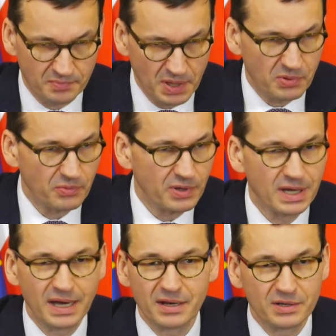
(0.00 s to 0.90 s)
people with
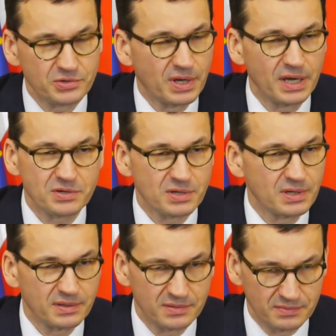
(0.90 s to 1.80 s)
higher
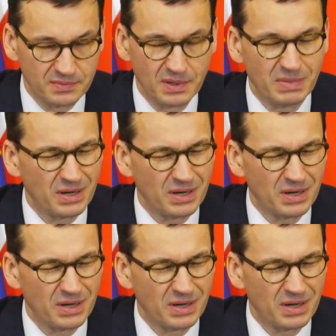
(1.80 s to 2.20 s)
education, but